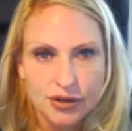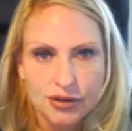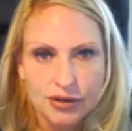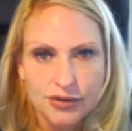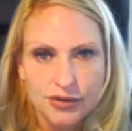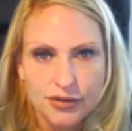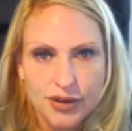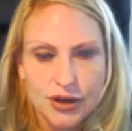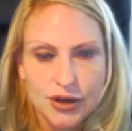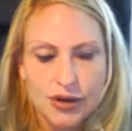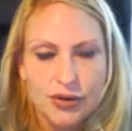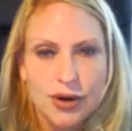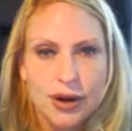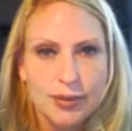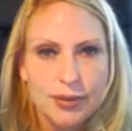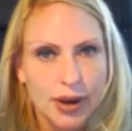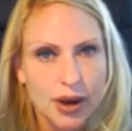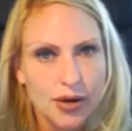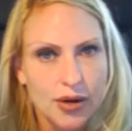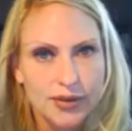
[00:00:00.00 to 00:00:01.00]
review, but
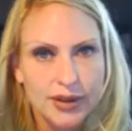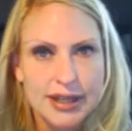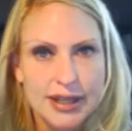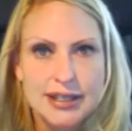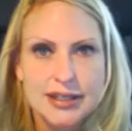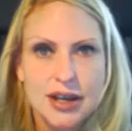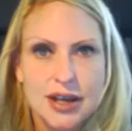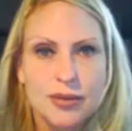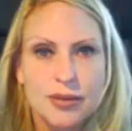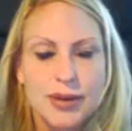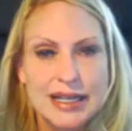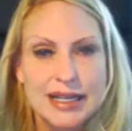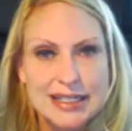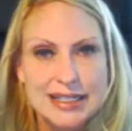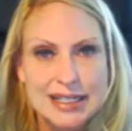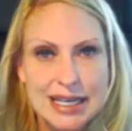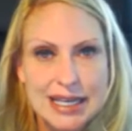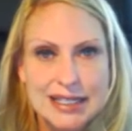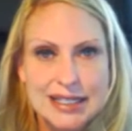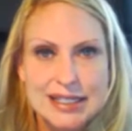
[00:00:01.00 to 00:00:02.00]
hopefully this all makes
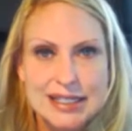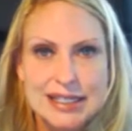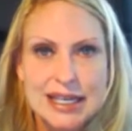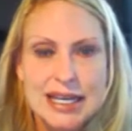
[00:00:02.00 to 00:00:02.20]
sense.